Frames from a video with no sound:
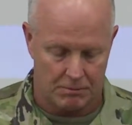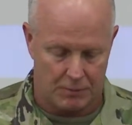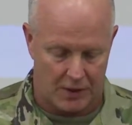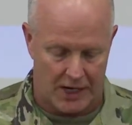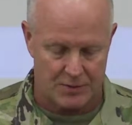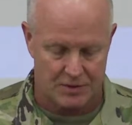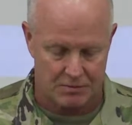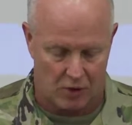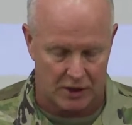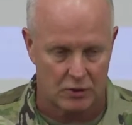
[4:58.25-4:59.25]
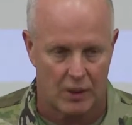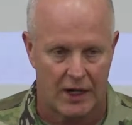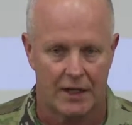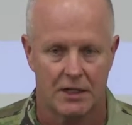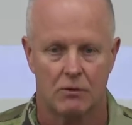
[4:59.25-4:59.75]
perhaps Mark
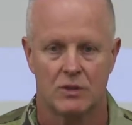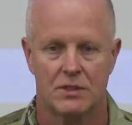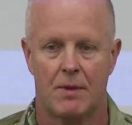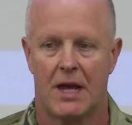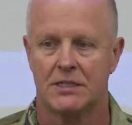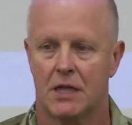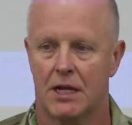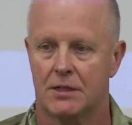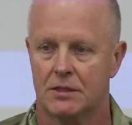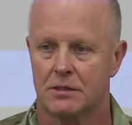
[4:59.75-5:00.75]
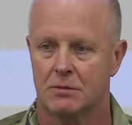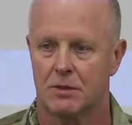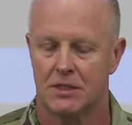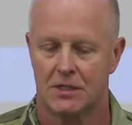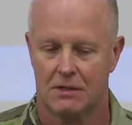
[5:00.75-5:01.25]
Twain was a mad scientist when he
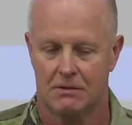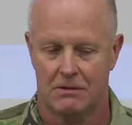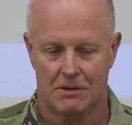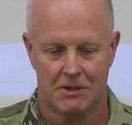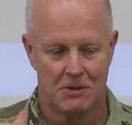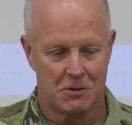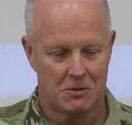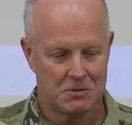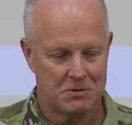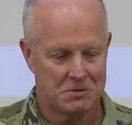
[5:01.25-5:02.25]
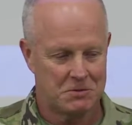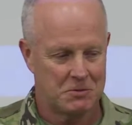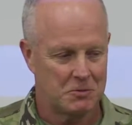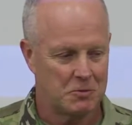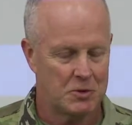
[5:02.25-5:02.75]
said,
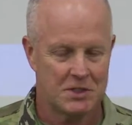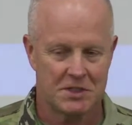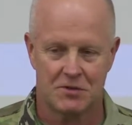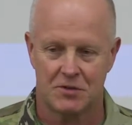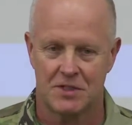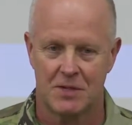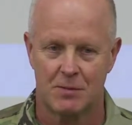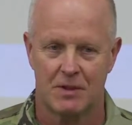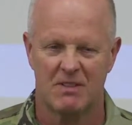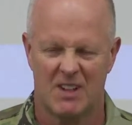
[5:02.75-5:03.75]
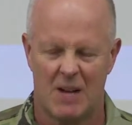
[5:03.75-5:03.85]
whiskey's for sipping, and